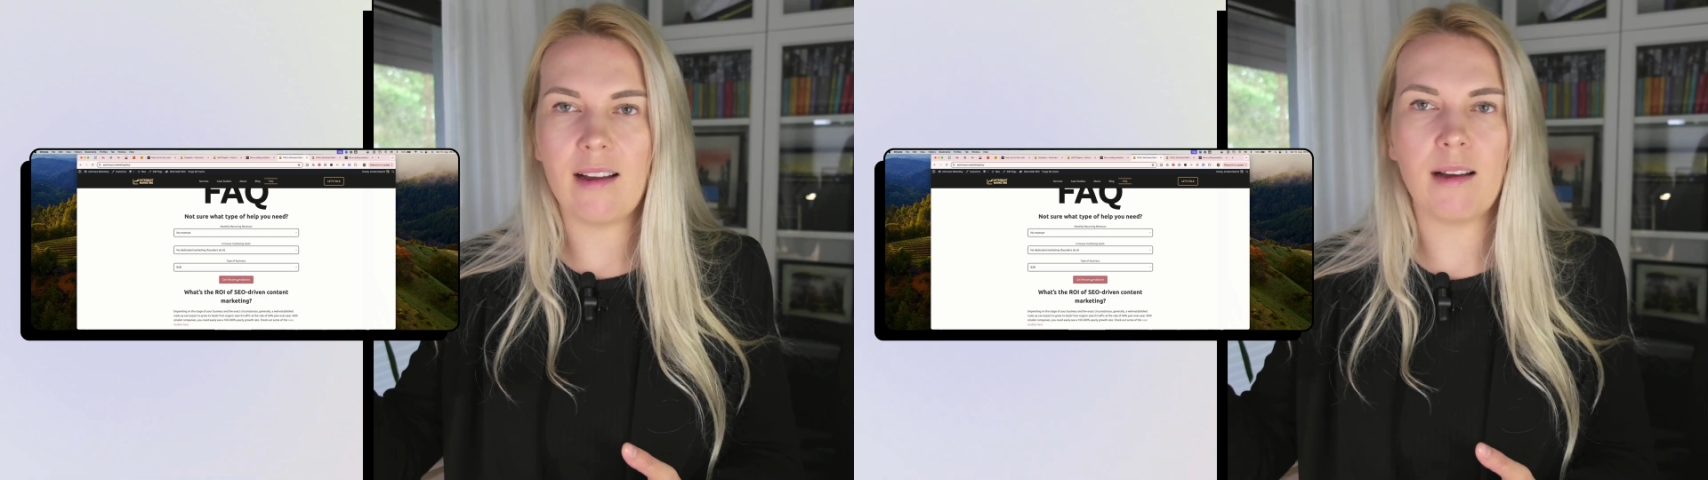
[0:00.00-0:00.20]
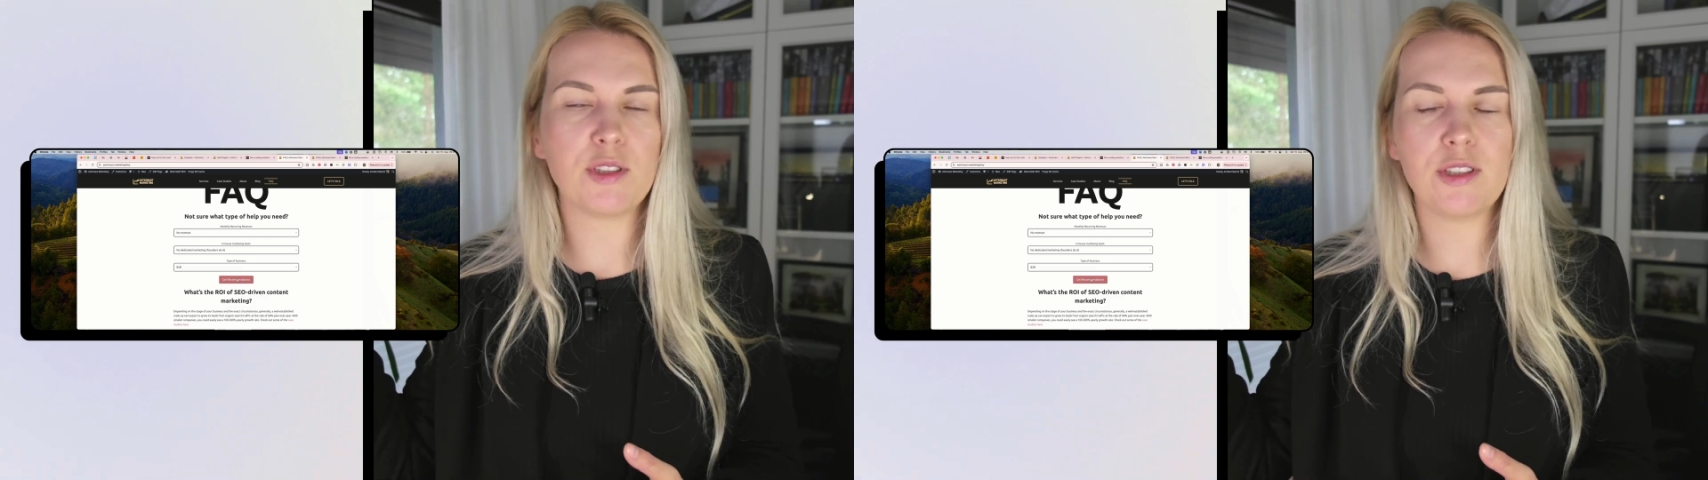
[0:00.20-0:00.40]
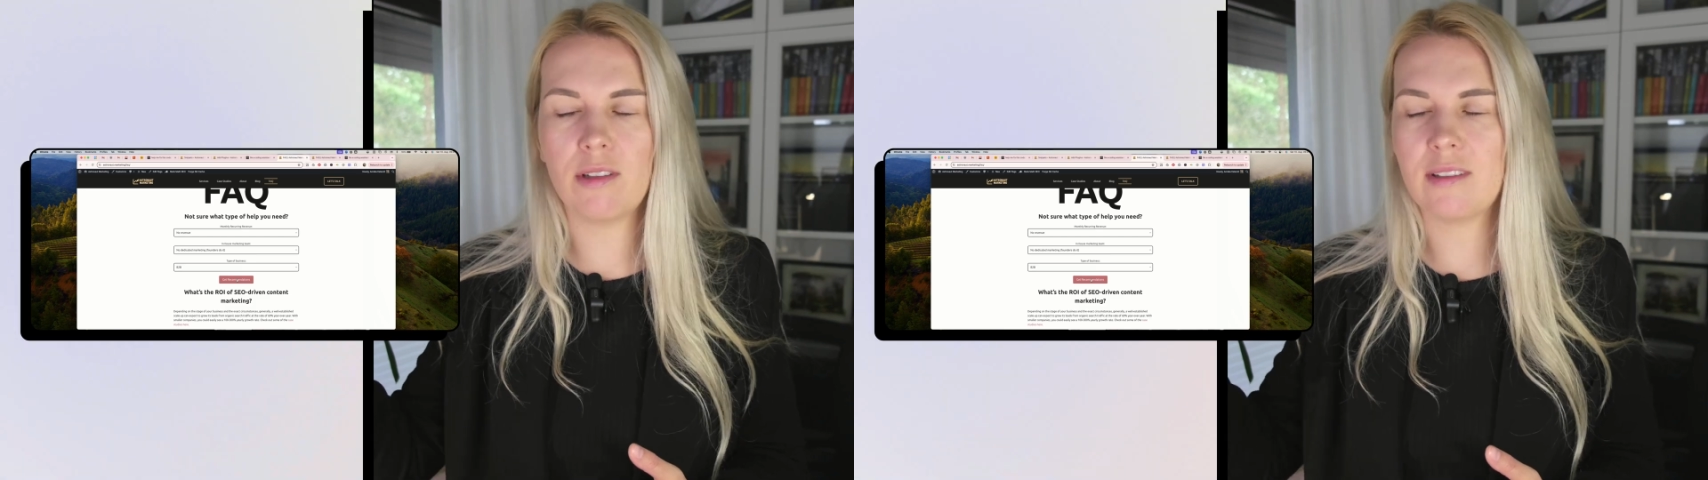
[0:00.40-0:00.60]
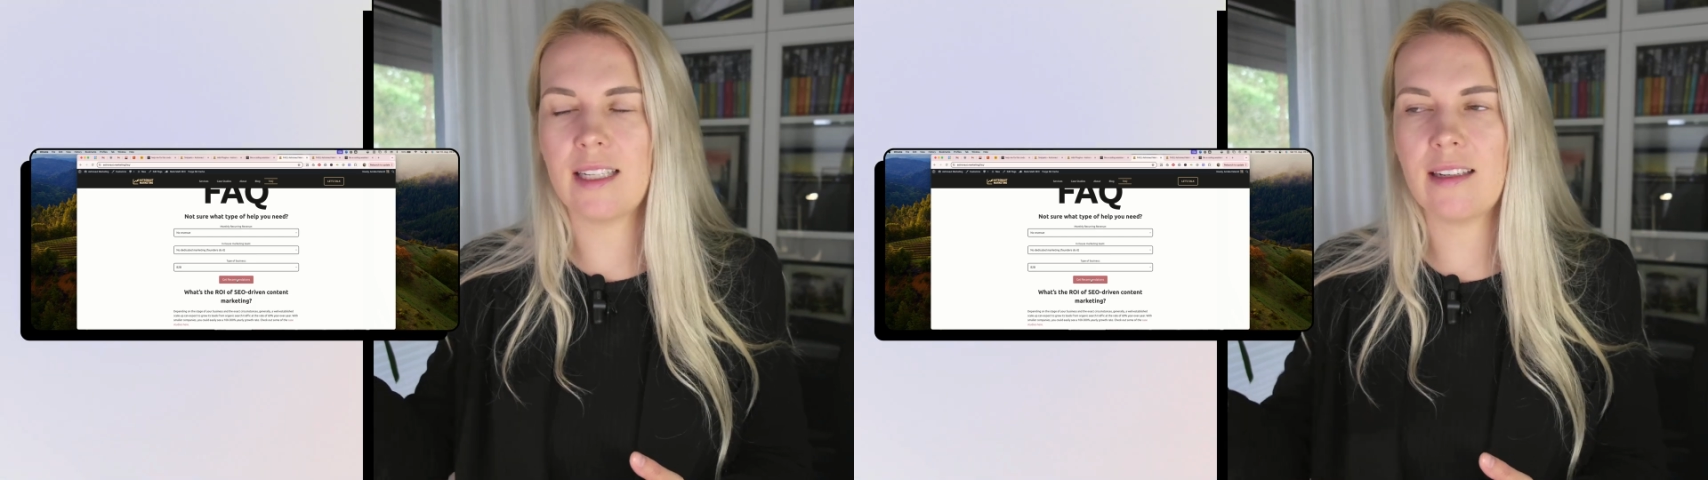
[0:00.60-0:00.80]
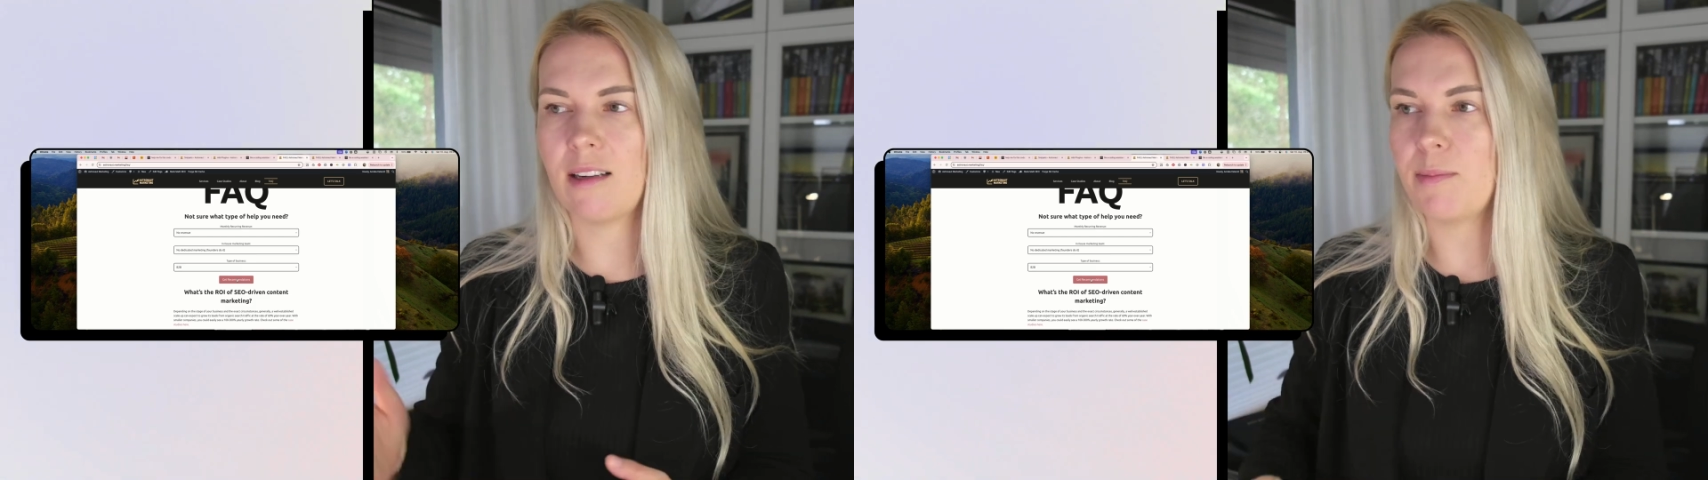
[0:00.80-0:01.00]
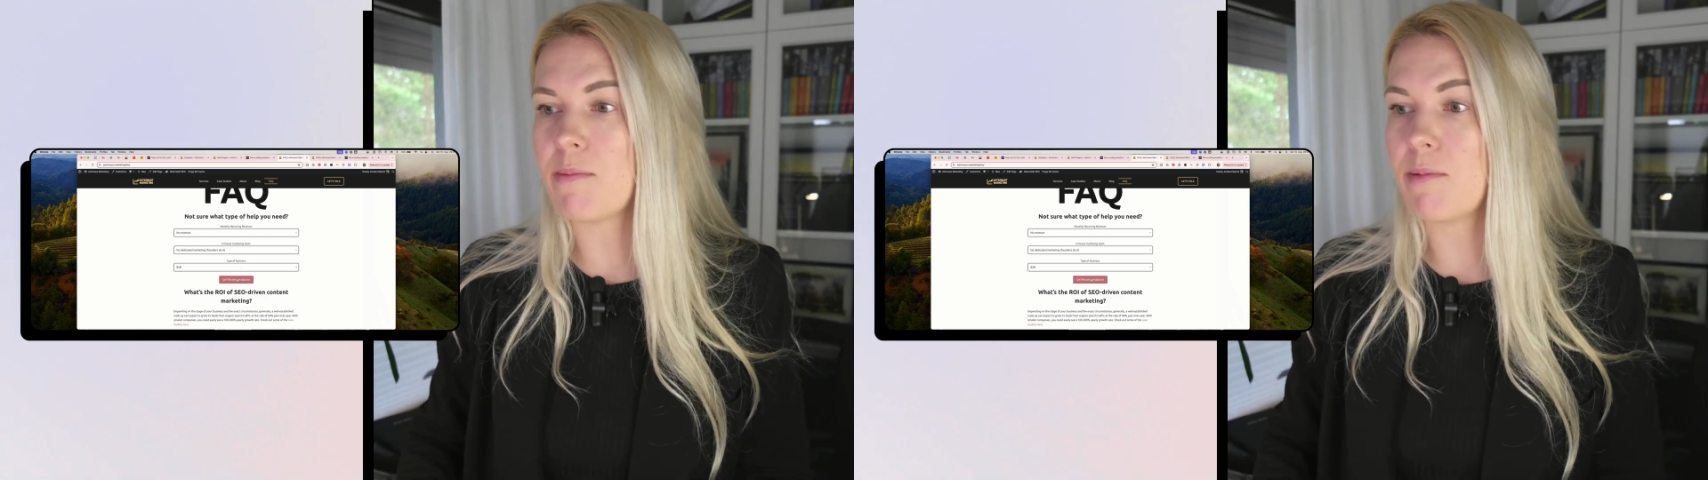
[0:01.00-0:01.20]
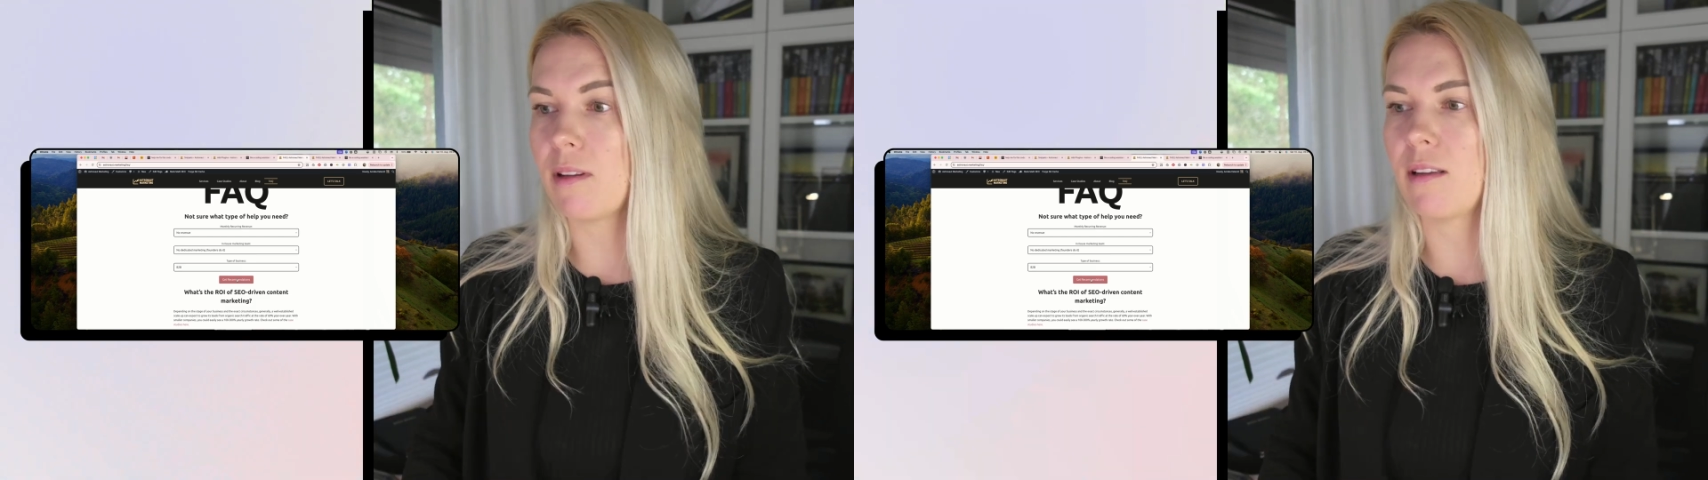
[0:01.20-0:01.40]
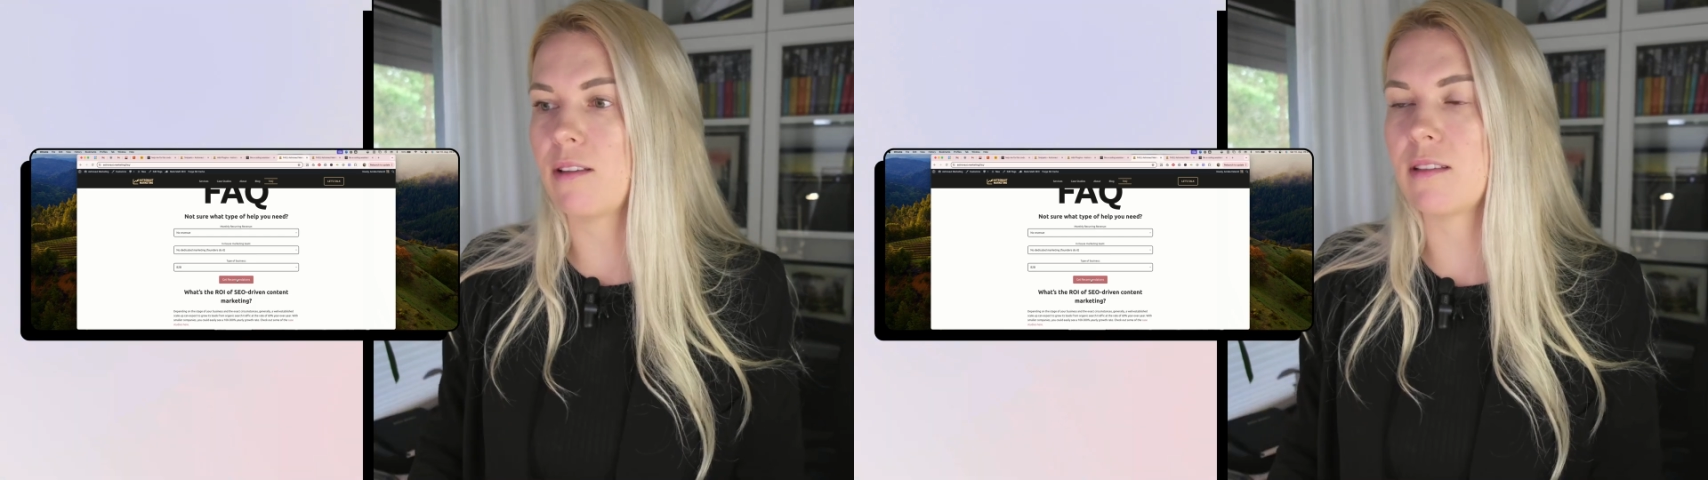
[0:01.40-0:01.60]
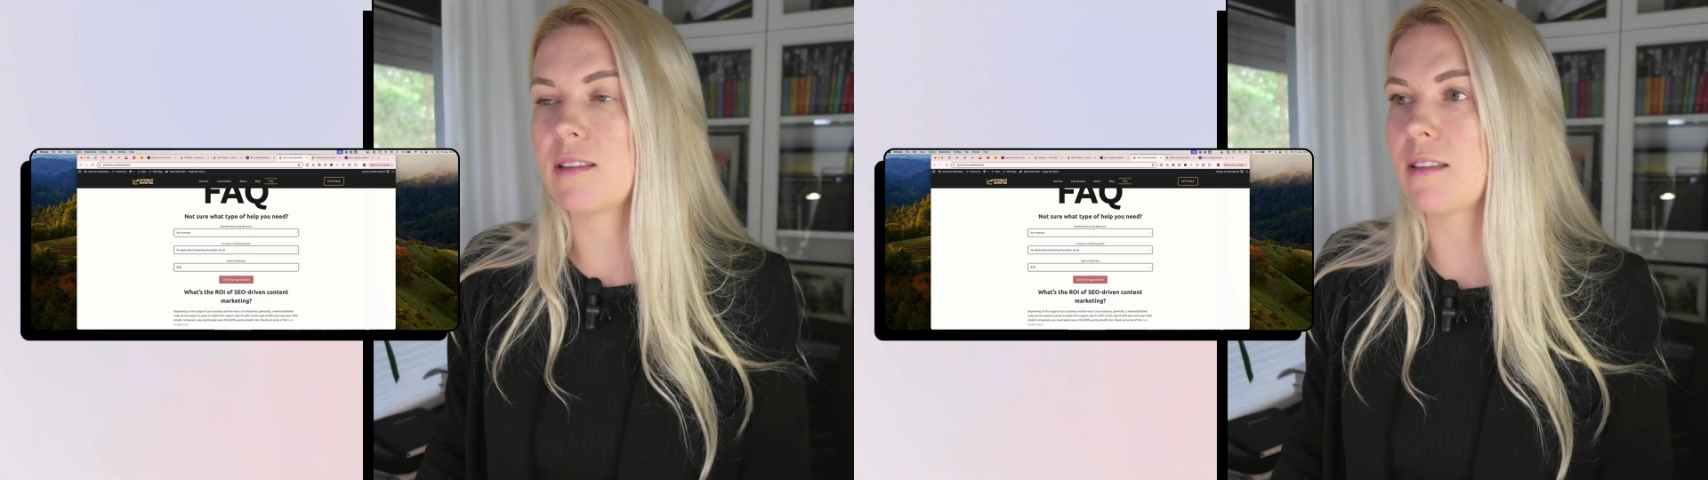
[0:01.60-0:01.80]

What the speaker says: I'm sure technical people could